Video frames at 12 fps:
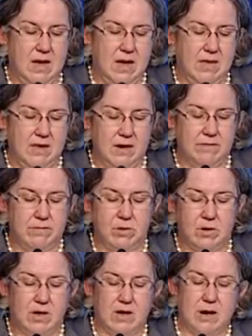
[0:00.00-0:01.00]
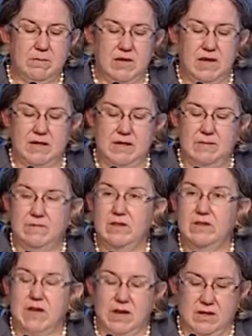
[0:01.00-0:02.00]
And therefore, I would like to
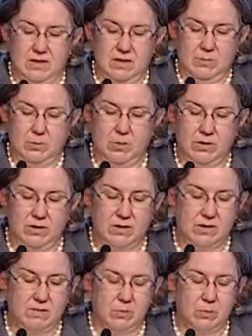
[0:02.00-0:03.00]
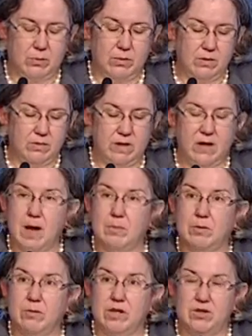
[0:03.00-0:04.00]
emphasize the importance of improving
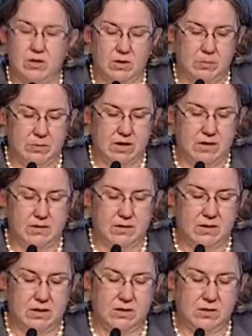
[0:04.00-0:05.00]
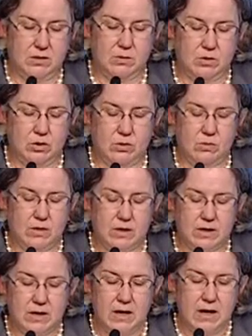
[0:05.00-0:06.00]
operational processes to
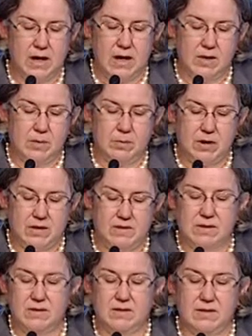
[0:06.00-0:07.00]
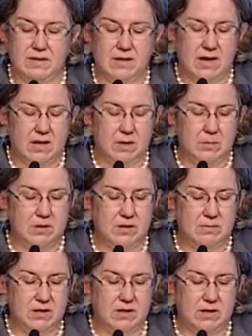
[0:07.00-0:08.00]
ensure the process is scalable
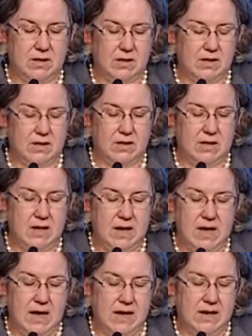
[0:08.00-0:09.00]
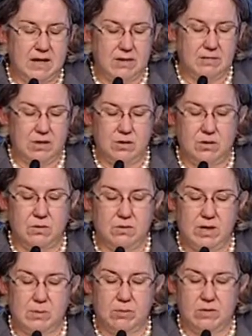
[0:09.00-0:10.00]
and resilient and can reduce
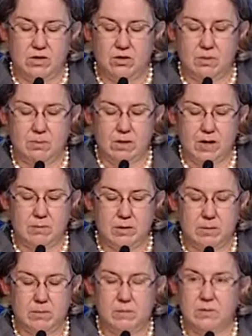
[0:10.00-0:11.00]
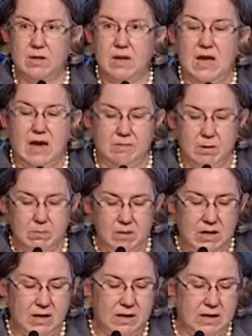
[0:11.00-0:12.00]
operational problems and
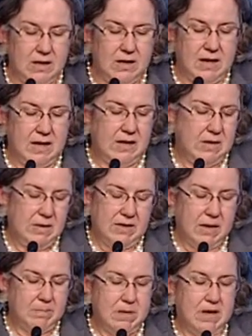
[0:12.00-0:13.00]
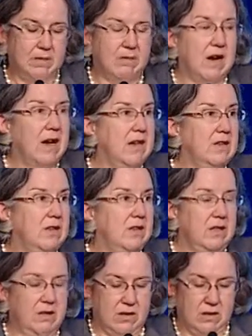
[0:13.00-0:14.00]
remediate any that may arise
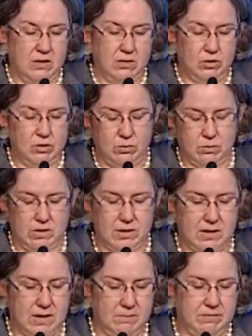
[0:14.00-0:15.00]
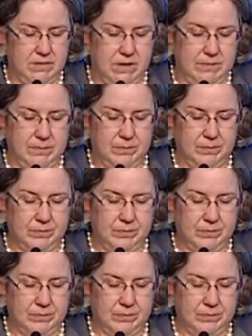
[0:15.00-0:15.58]
in the short time frame.